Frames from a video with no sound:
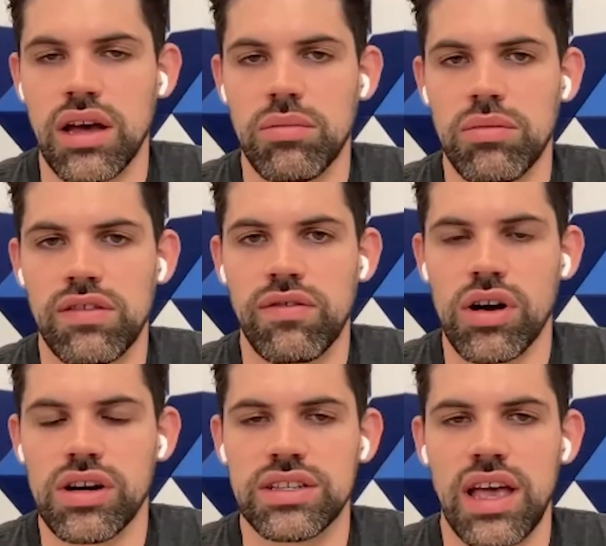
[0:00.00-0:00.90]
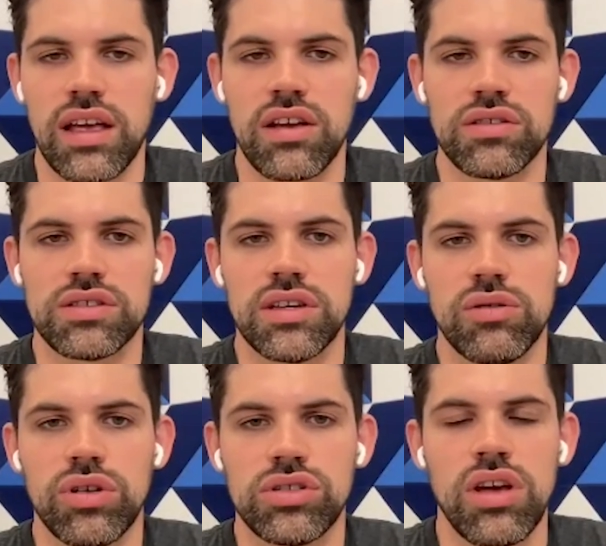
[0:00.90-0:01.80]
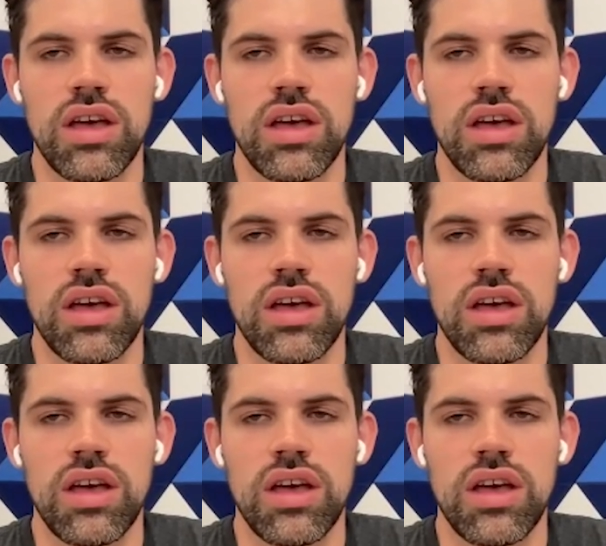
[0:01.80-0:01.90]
as far as accuracy, which,